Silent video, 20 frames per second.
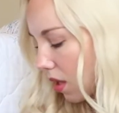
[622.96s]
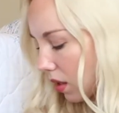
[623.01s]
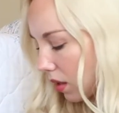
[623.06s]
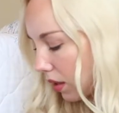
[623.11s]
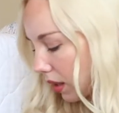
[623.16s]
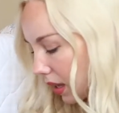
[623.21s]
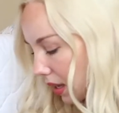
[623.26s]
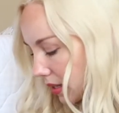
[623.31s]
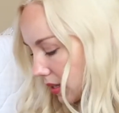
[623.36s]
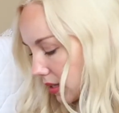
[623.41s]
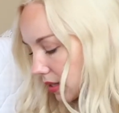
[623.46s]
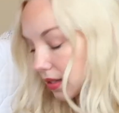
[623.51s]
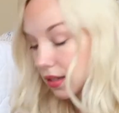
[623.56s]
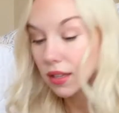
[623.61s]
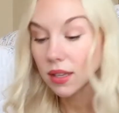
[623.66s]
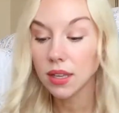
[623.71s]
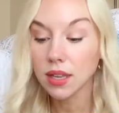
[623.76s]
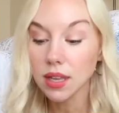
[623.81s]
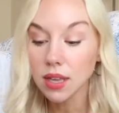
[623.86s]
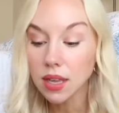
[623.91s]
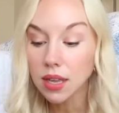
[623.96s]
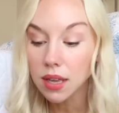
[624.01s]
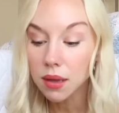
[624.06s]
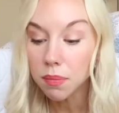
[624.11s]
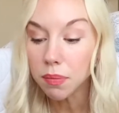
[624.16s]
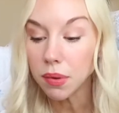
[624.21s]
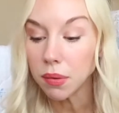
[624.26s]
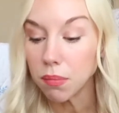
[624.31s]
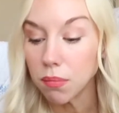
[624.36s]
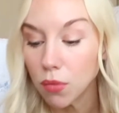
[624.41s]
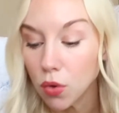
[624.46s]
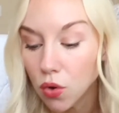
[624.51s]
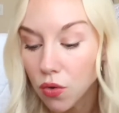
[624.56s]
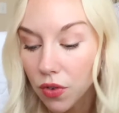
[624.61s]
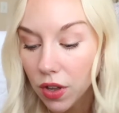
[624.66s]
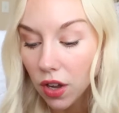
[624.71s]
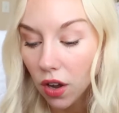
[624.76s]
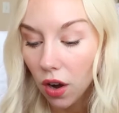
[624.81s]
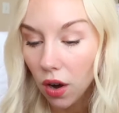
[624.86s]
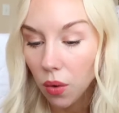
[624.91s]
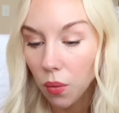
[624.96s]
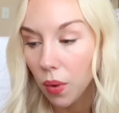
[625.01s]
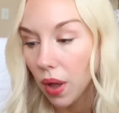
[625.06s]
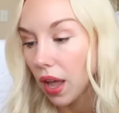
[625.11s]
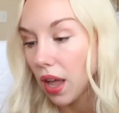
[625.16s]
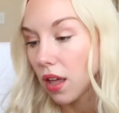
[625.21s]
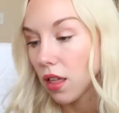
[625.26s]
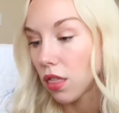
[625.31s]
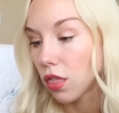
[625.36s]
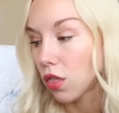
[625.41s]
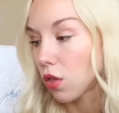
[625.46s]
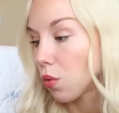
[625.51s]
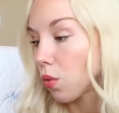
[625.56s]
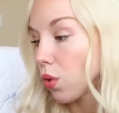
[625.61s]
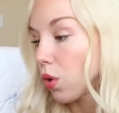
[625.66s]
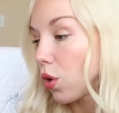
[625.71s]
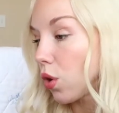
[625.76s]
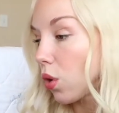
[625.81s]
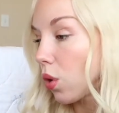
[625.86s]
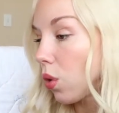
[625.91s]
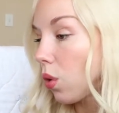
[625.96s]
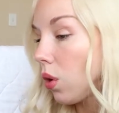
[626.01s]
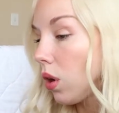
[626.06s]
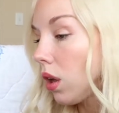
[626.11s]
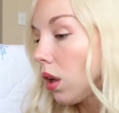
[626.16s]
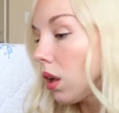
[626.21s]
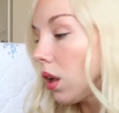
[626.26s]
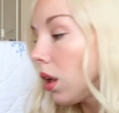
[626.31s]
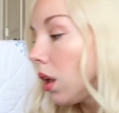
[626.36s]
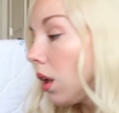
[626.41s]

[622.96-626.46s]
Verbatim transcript: Let's keep moving our way through.